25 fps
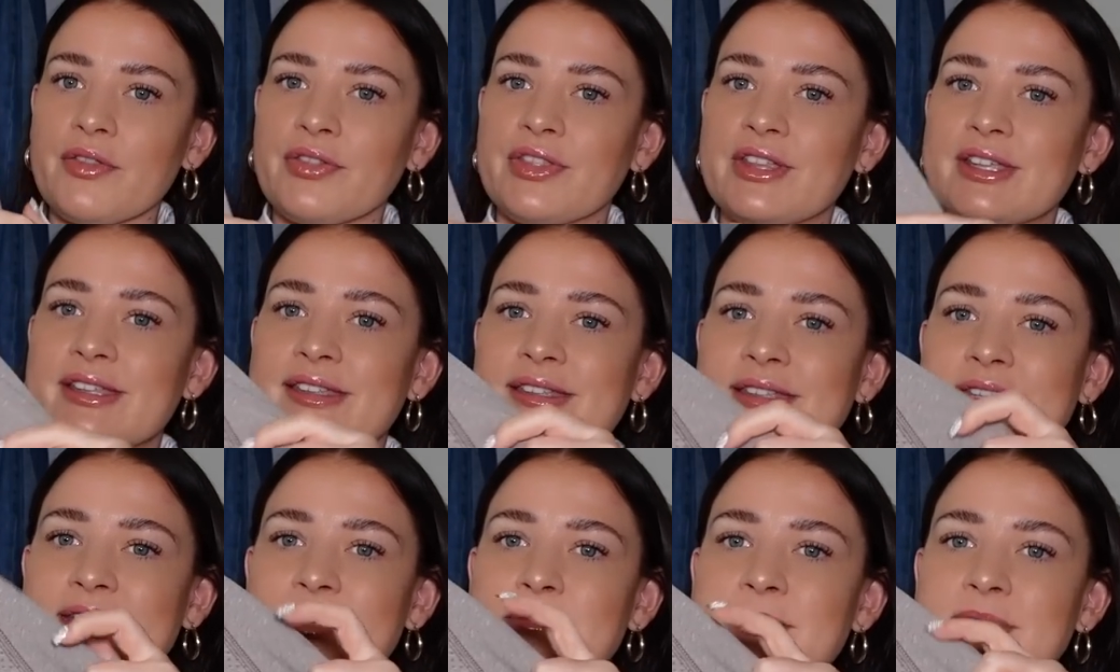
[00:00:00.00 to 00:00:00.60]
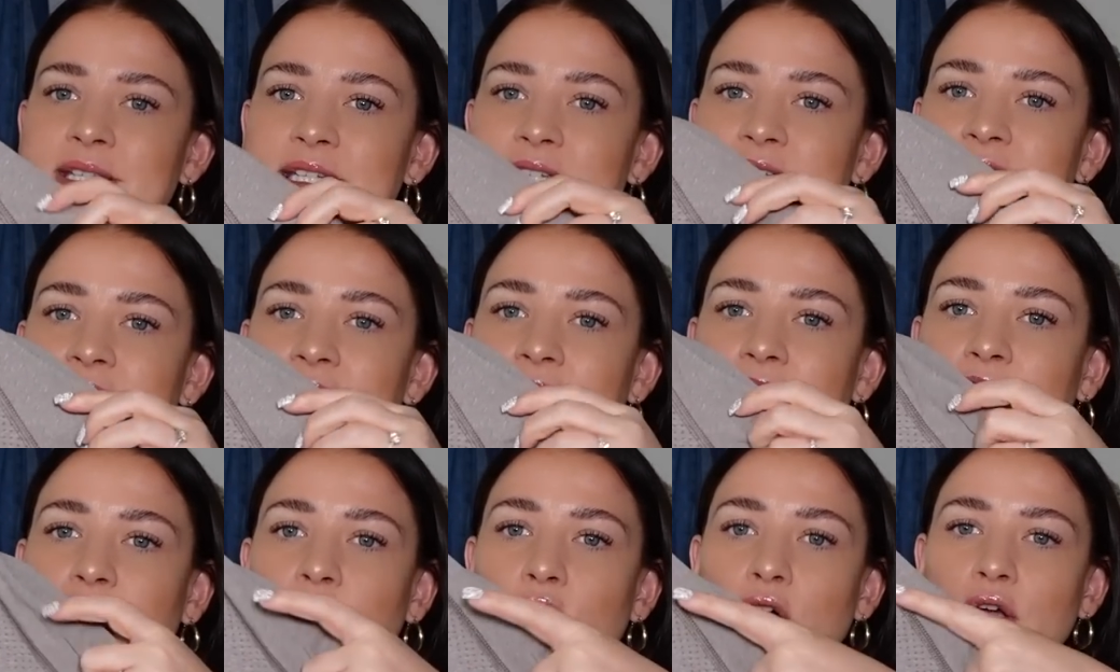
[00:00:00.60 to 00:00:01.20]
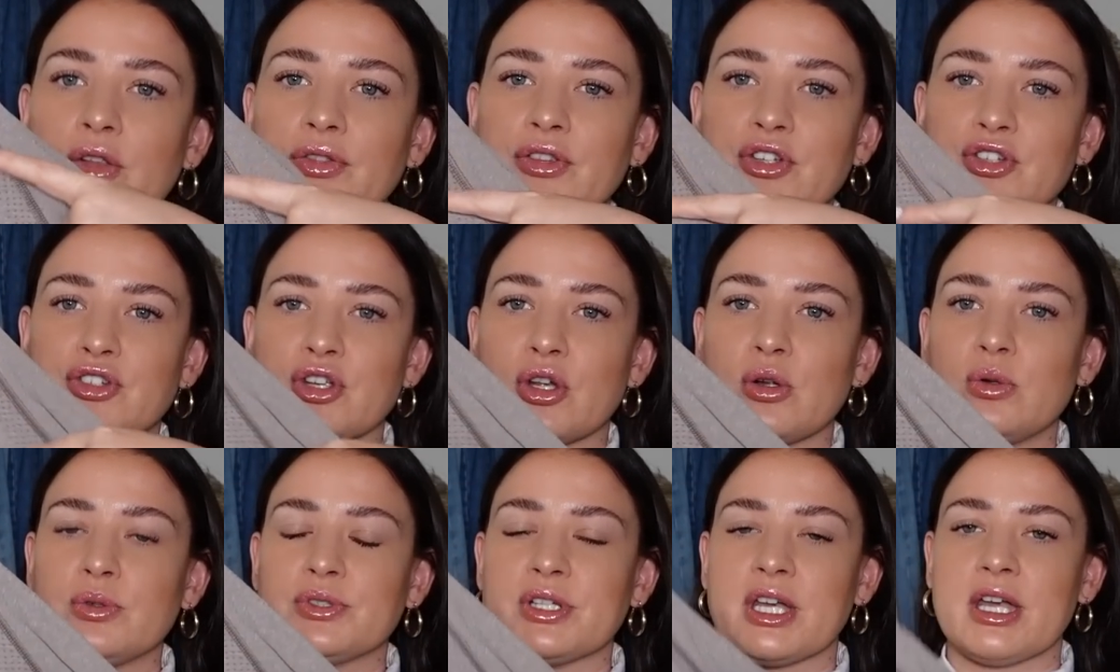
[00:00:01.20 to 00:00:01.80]
this seam detail on the
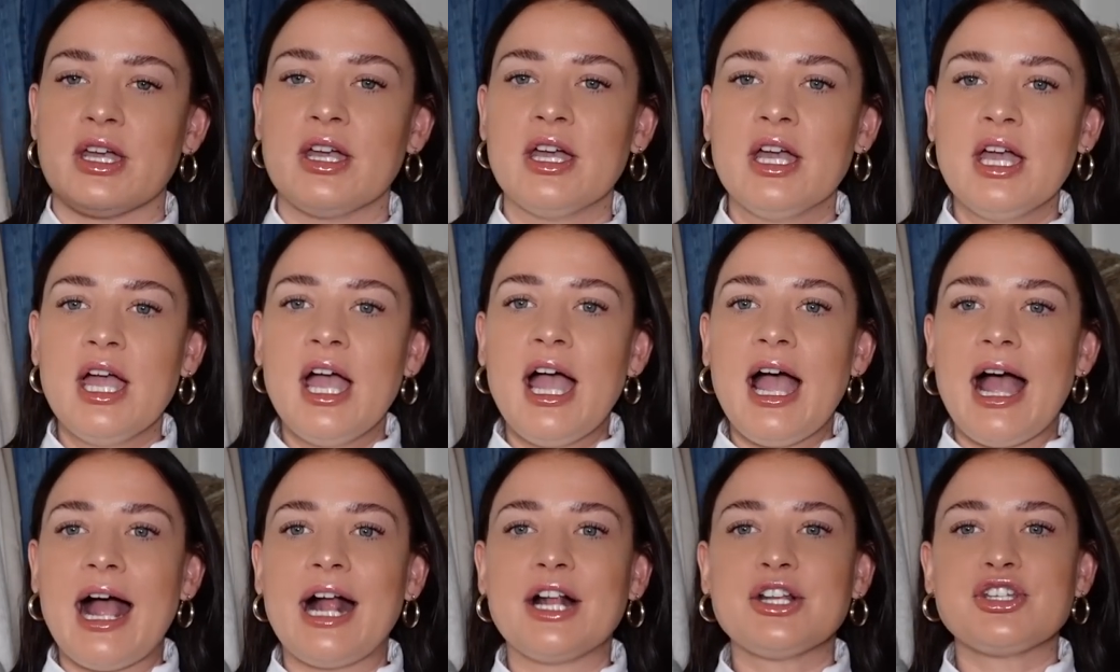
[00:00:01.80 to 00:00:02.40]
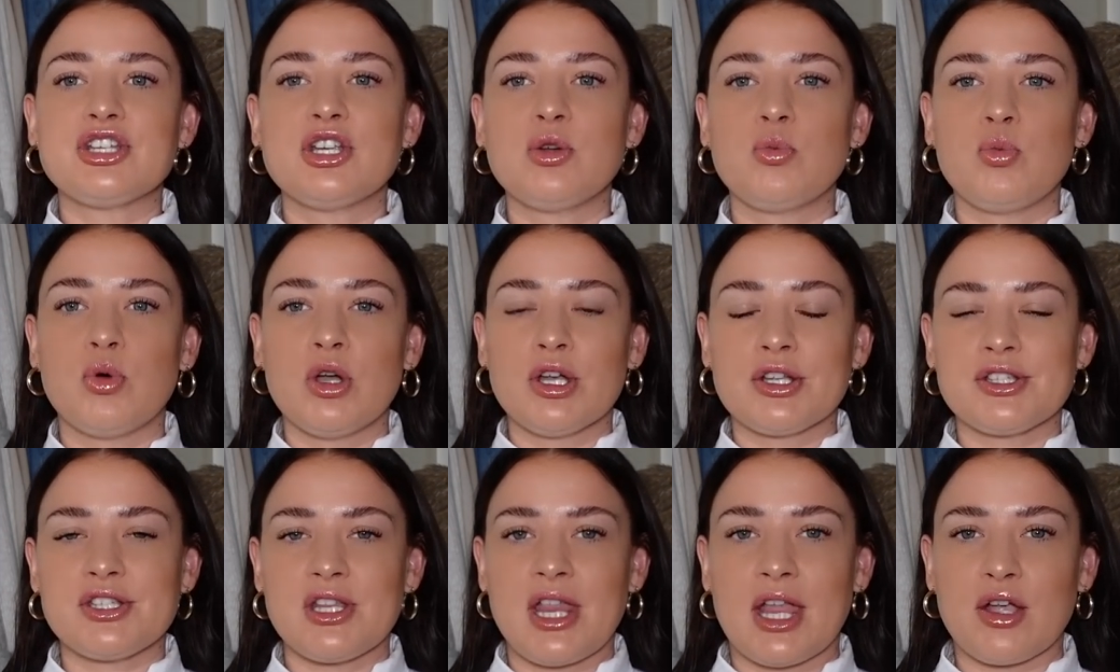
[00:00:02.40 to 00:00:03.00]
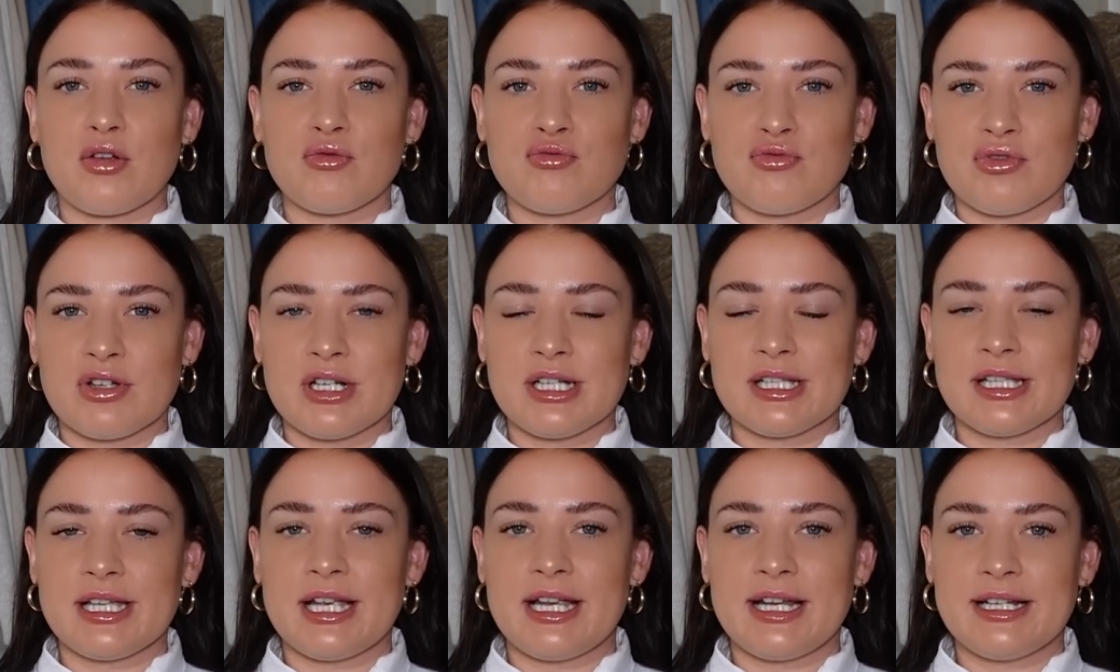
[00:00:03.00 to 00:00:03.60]
shoulder actually works to like
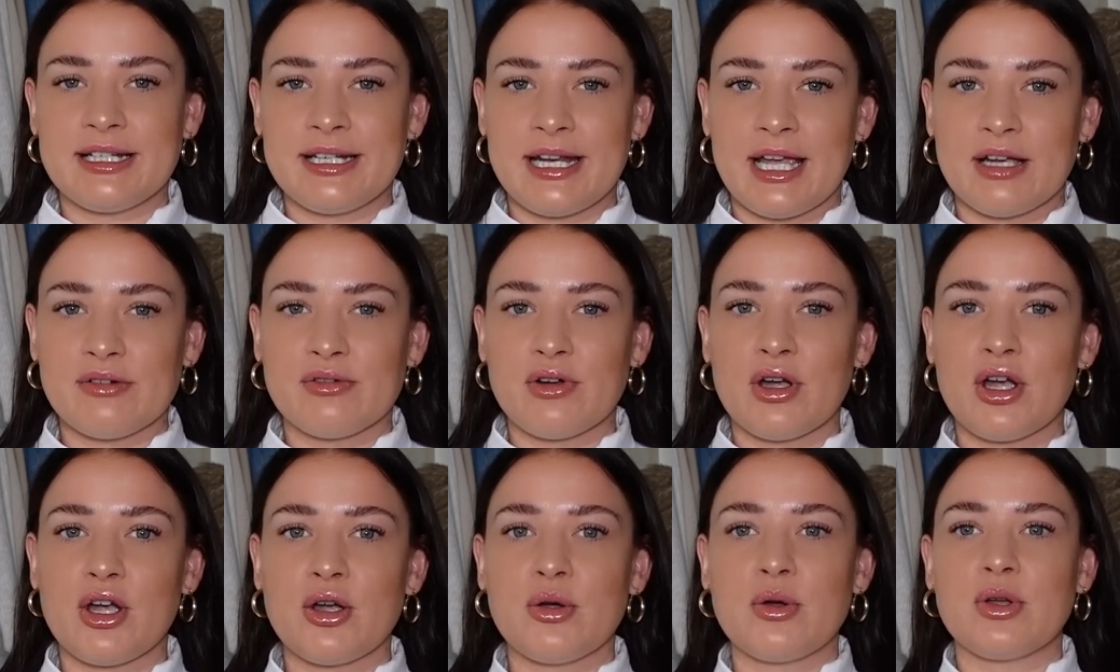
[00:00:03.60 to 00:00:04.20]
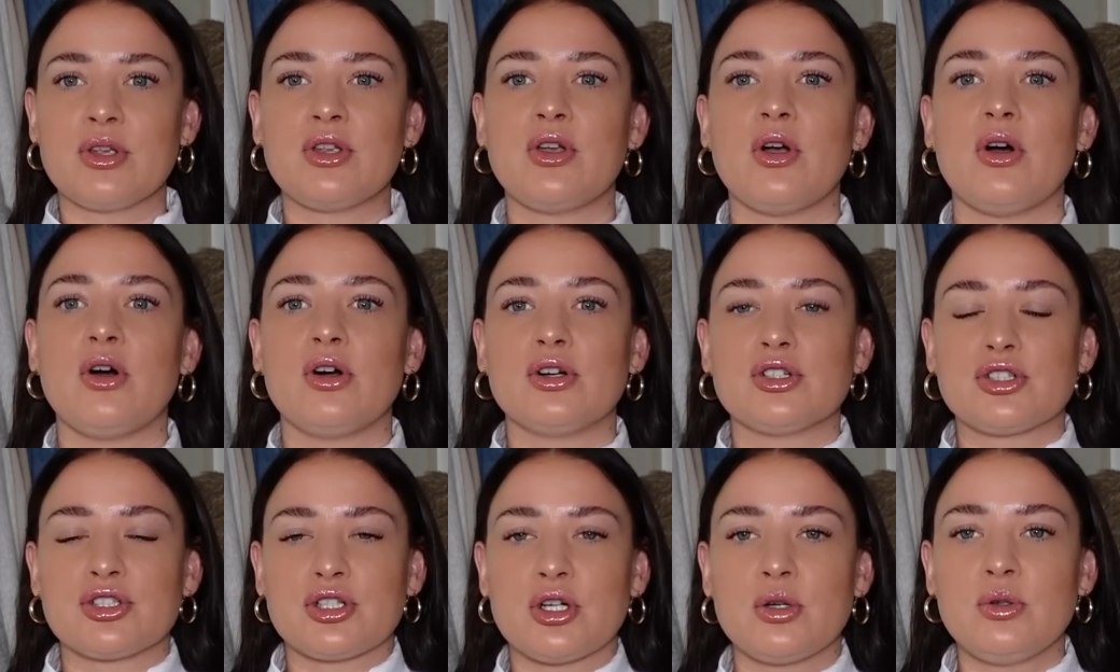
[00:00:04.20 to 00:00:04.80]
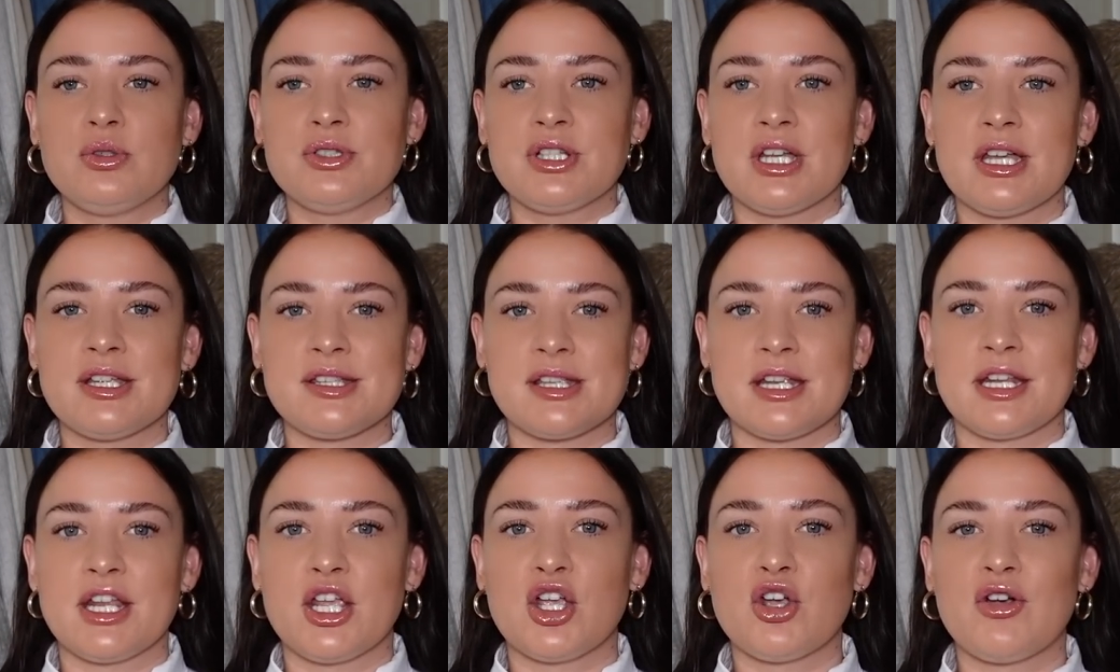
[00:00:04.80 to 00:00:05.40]
really narrow your
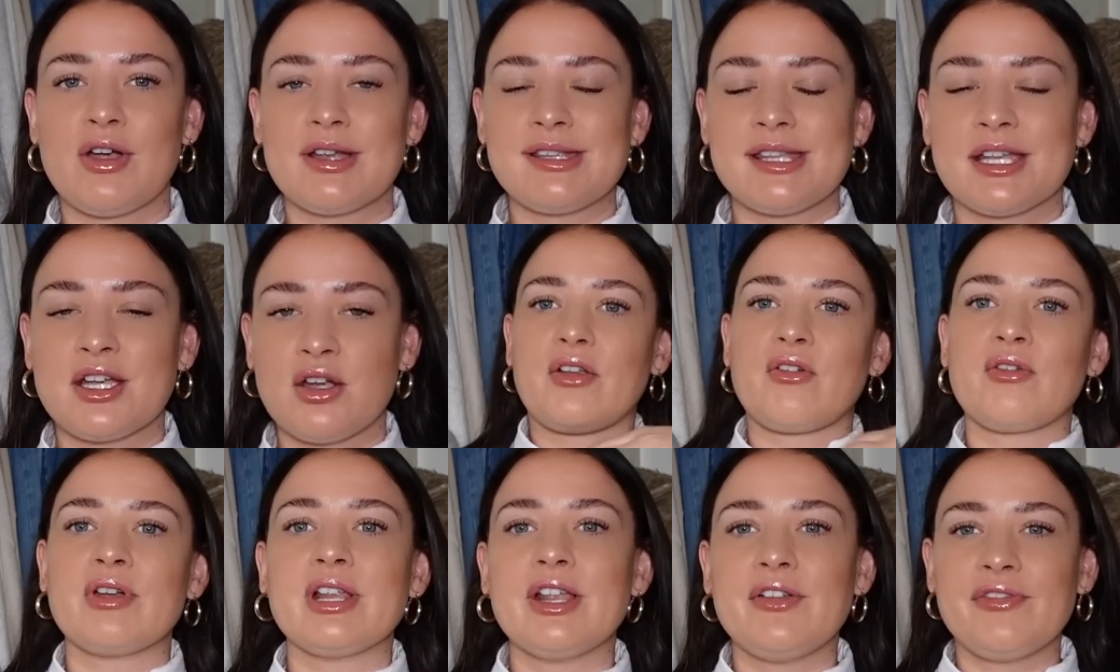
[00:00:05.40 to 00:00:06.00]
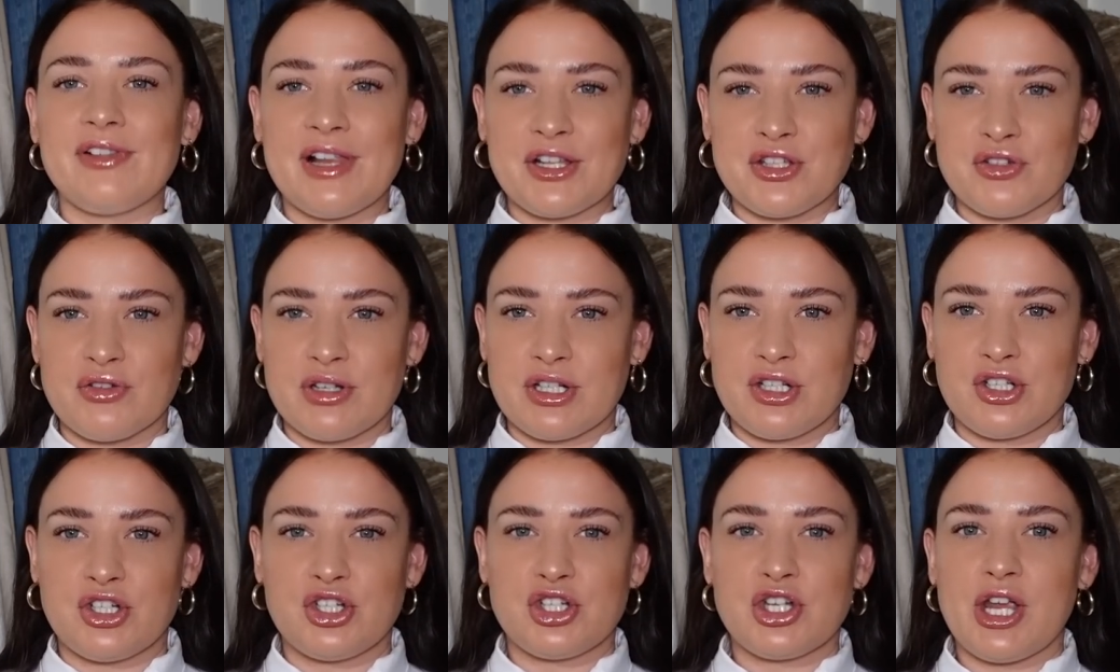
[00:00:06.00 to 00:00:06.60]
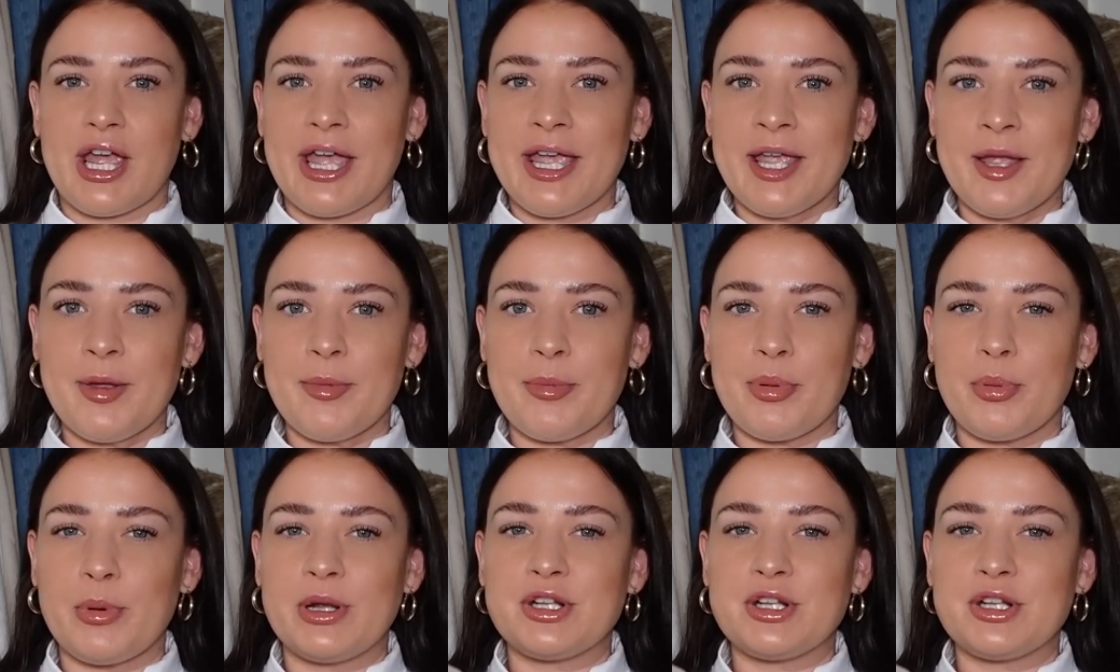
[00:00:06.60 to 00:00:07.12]
shoulders, and it creates like a really flattering shape,